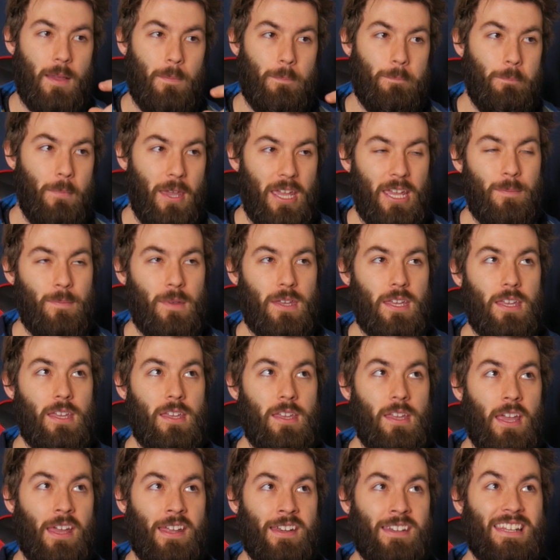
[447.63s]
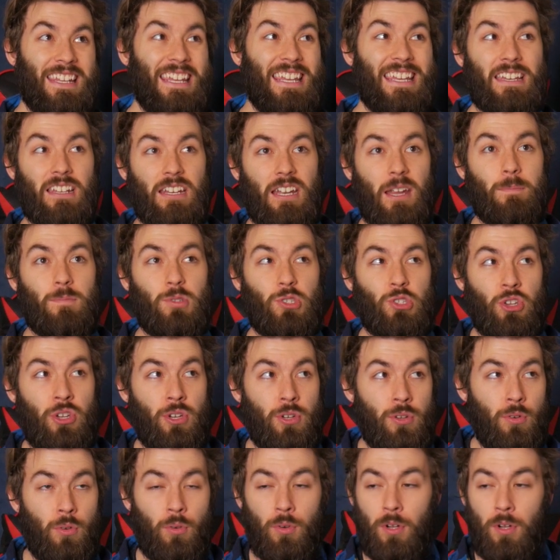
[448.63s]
Maybe in ENM2,